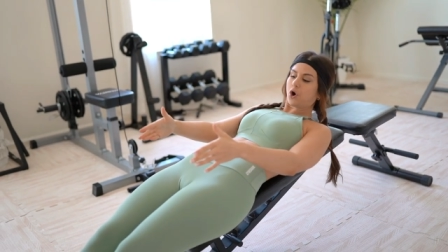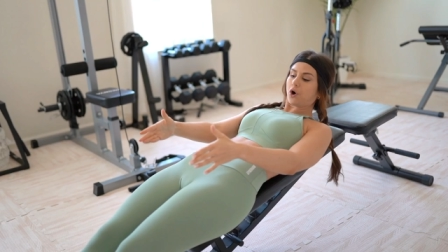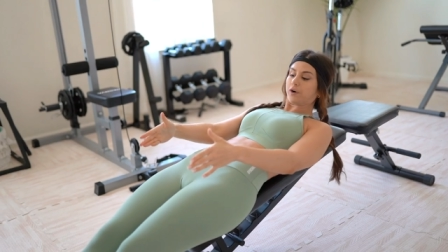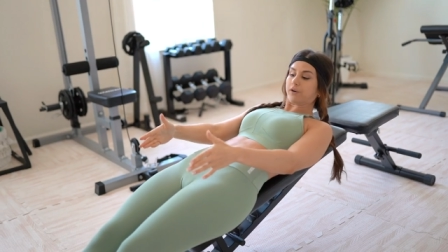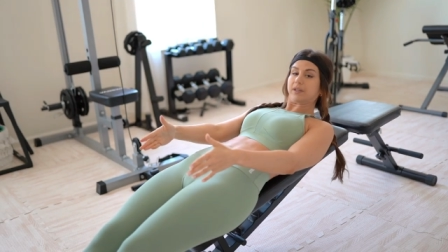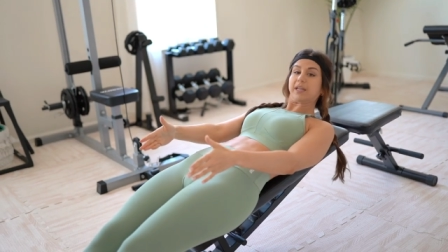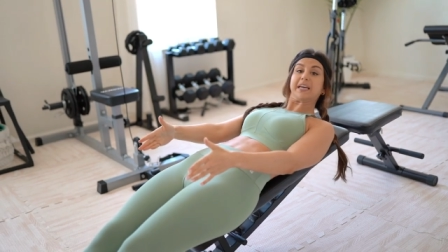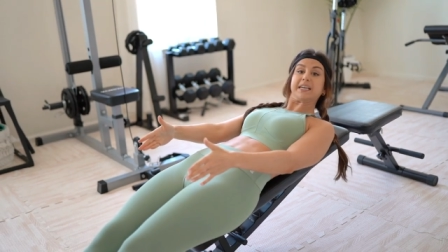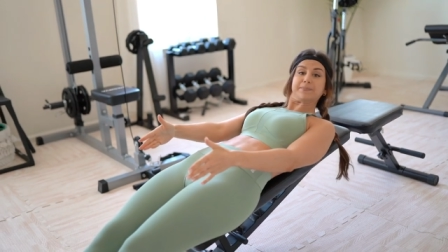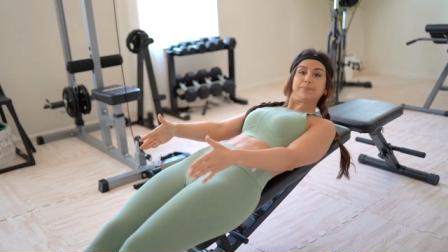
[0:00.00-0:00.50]

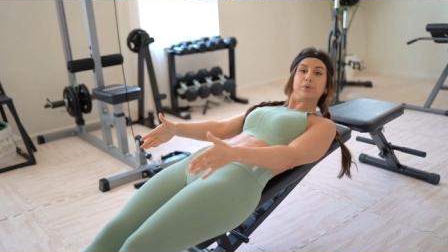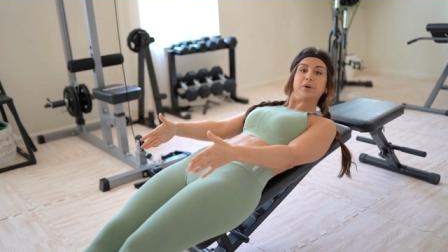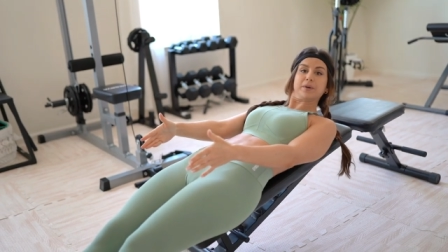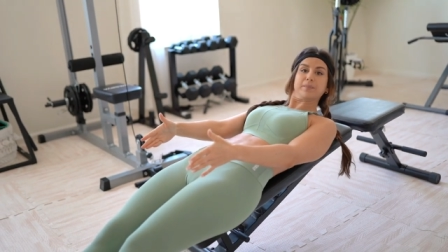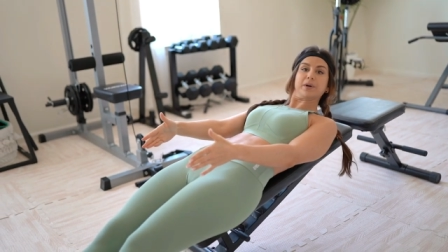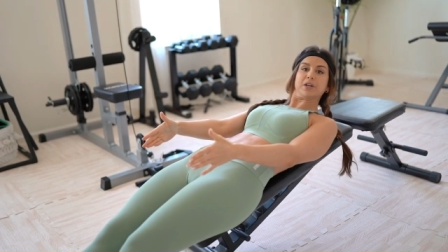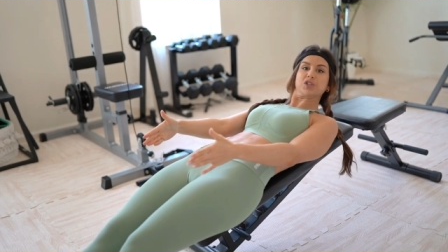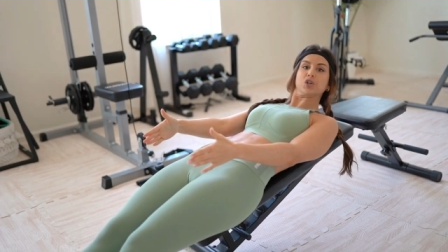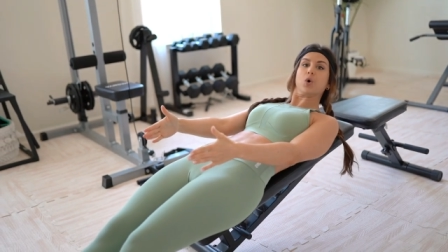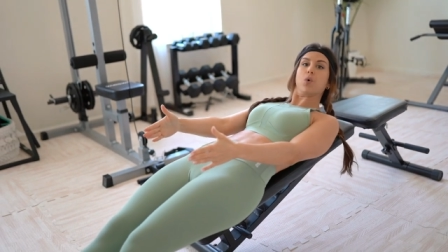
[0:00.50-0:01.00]
are like
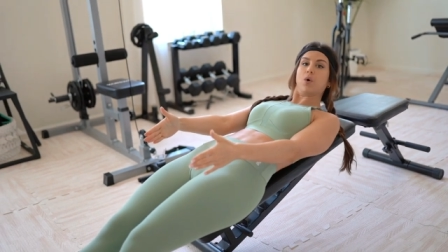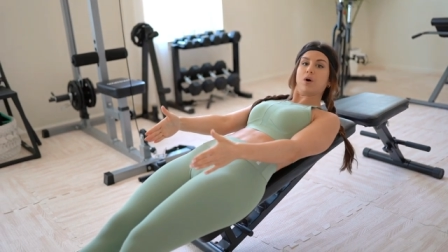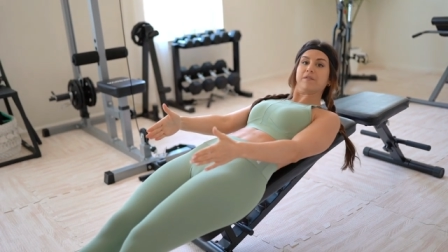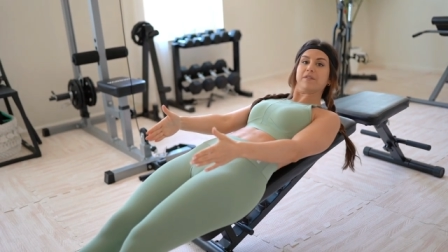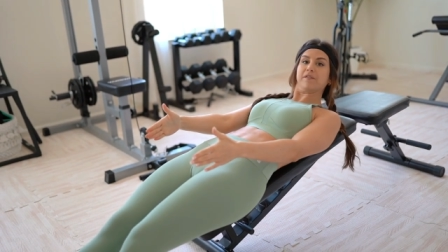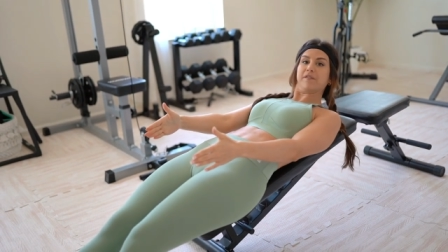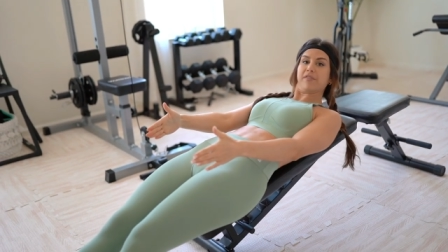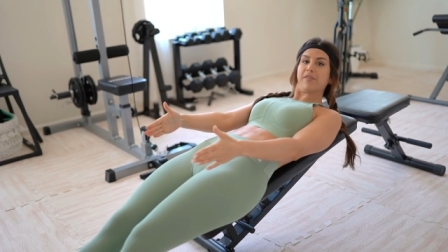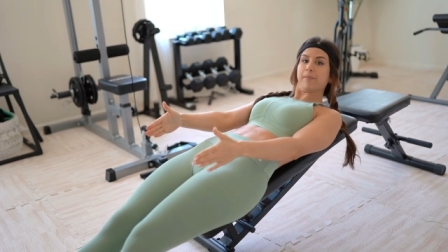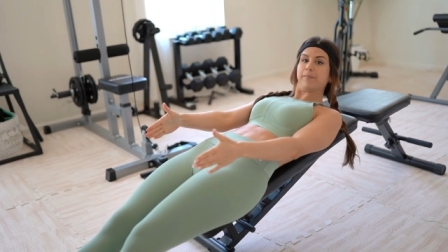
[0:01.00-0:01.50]
pretty much
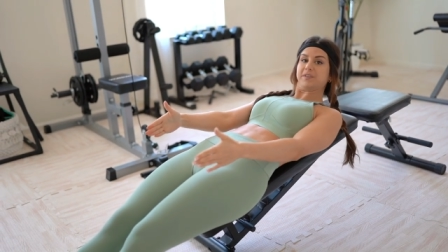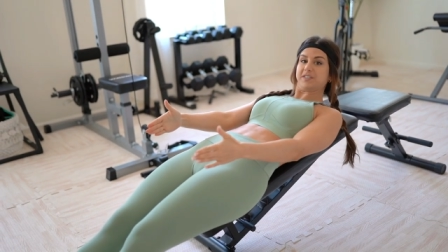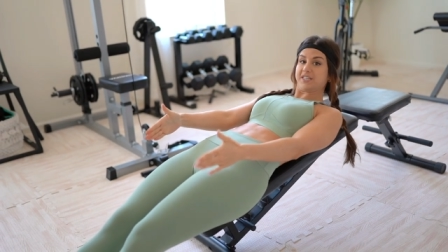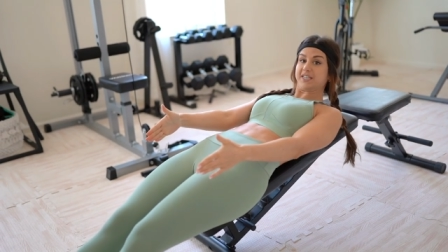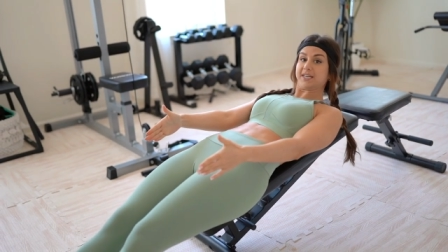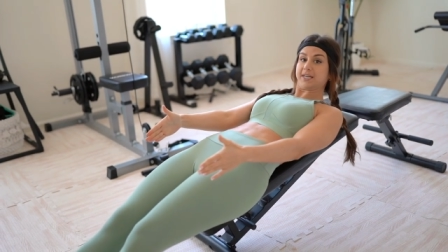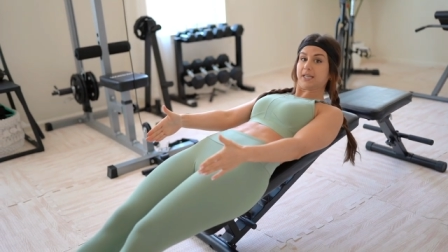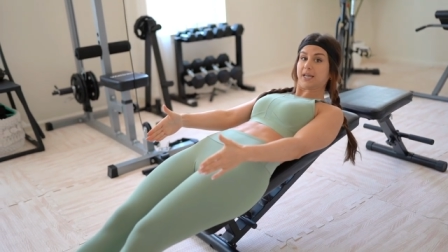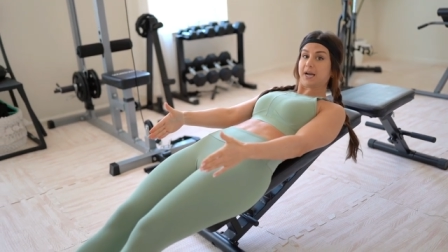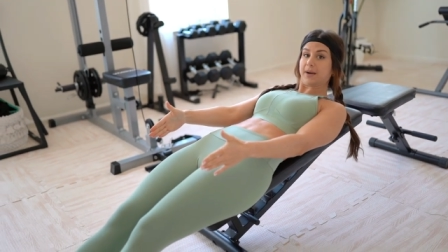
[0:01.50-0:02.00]
off of the
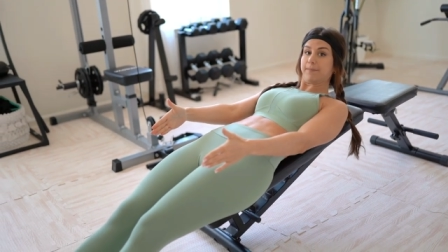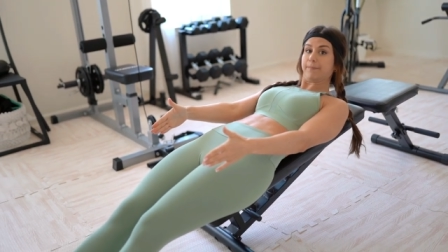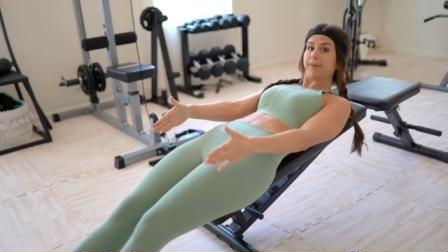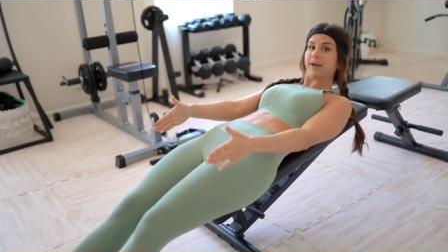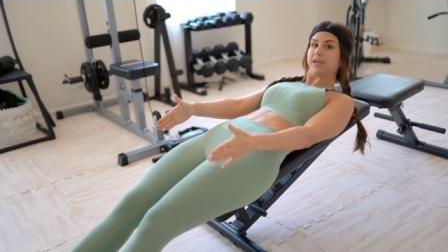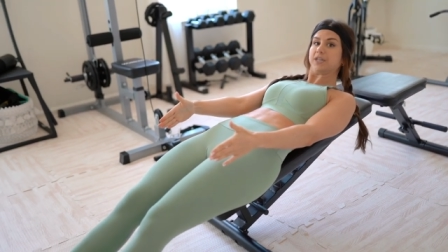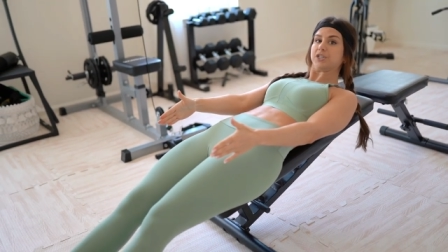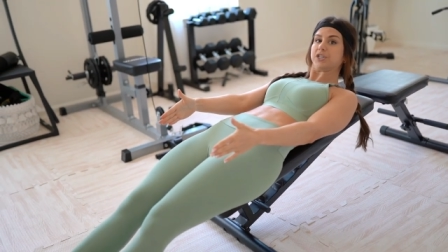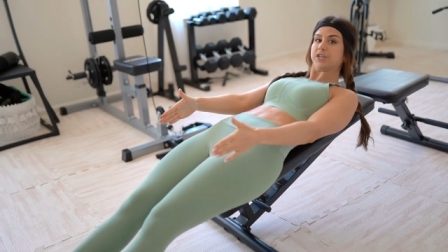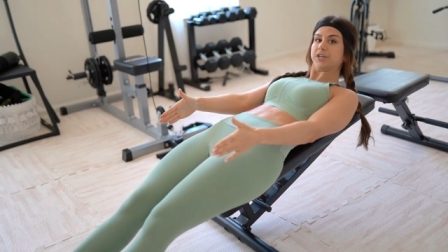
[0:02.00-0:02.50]
decline
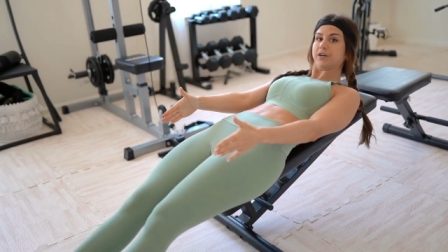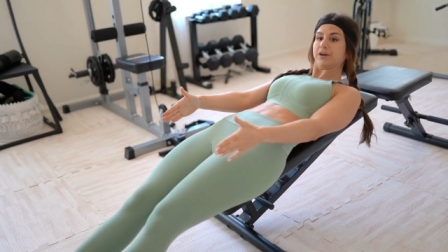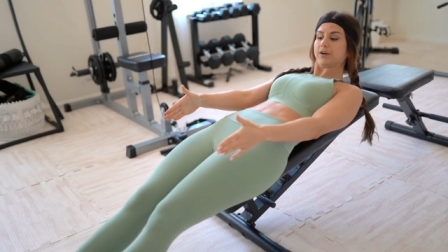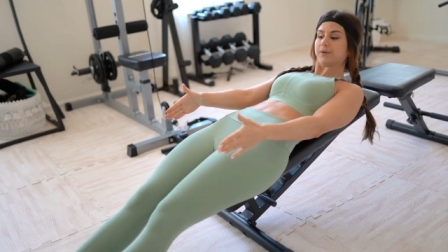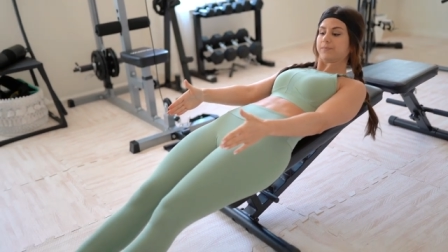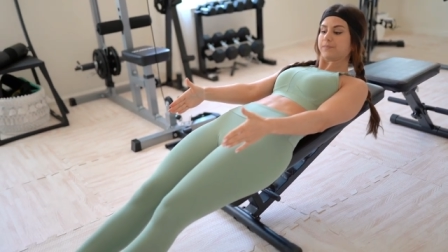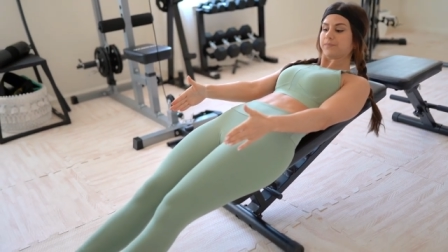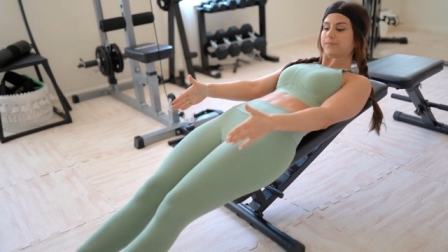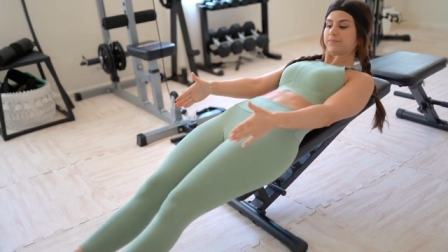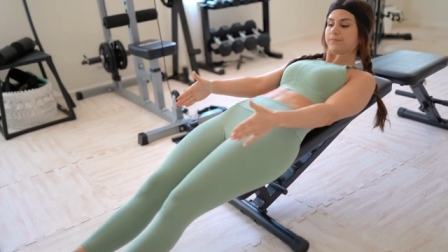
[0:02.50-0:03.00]
bench
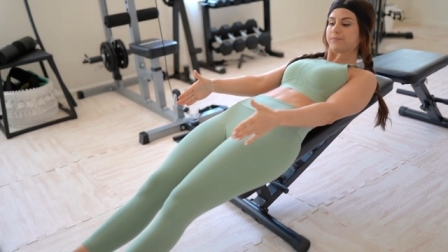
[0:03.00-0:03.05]
here,